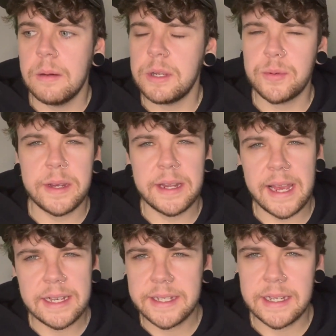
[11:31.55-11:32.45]
between
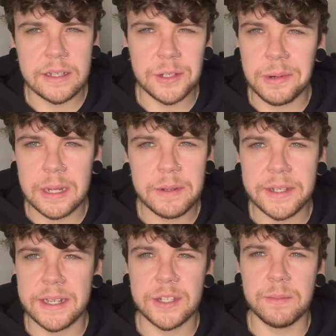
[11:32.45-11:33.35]
18 and
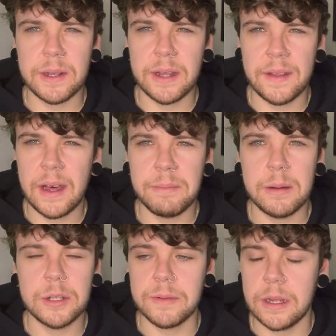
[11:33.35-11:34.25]
20%, something like that,
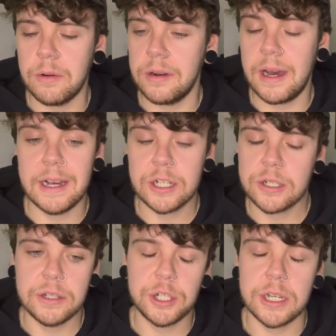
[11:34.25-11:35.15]
maybe 21, I
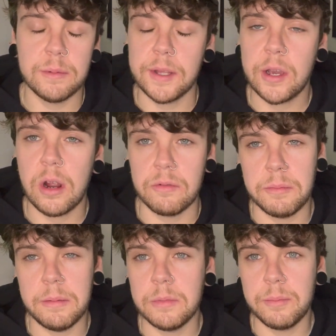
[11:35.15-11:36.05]
actually genuinely can't
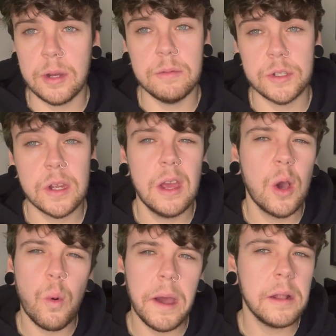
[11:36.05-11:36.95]
remember, but it was
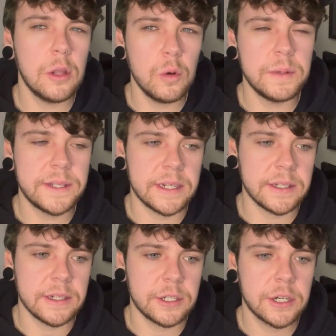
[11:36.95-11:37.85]
quite a low
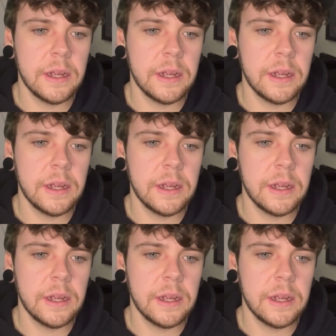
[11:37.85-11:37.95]
percentage,